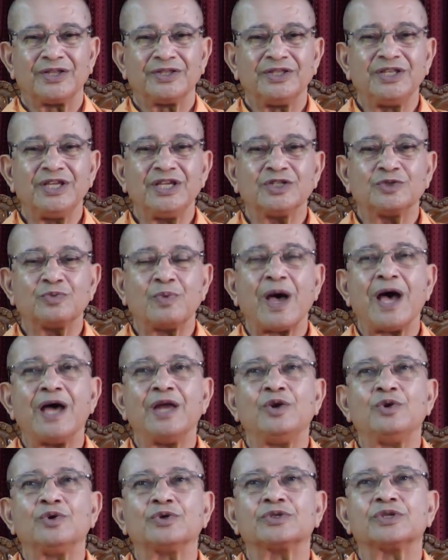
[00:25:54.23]
These
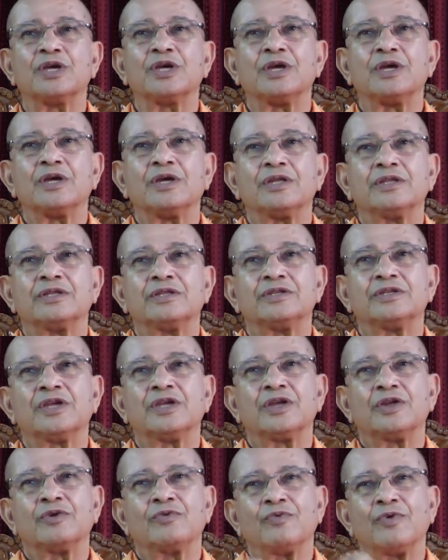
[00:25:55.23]
values,
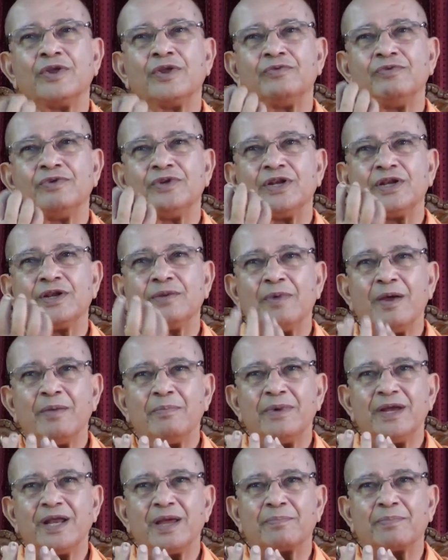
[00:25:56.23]
when we
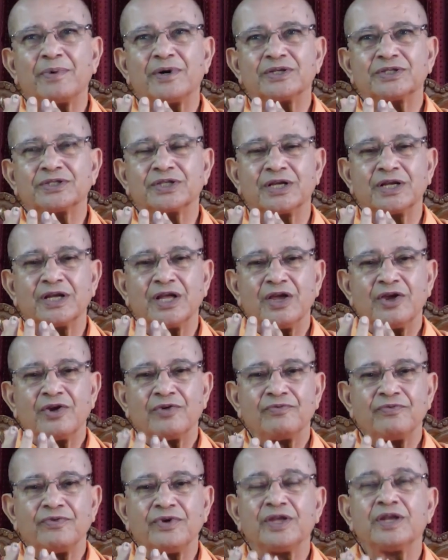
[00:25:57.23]
remember a person,
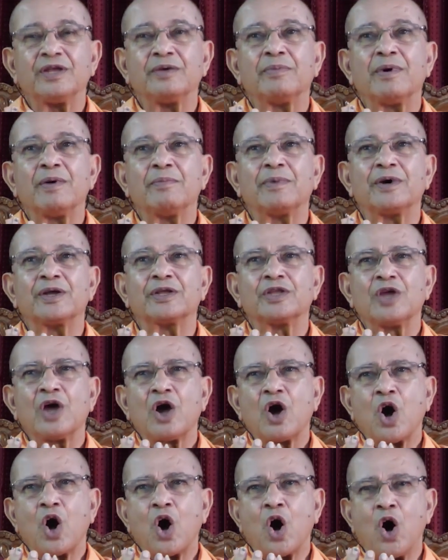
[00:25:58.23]
we remember
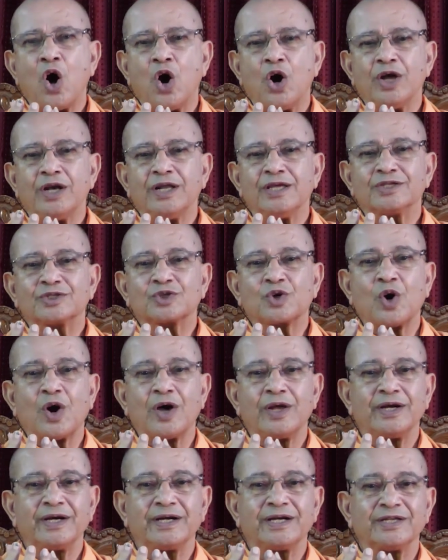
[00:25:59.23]
all his
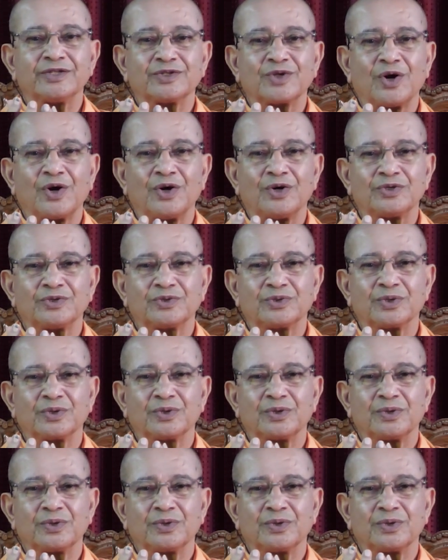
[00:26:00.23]
qualities also.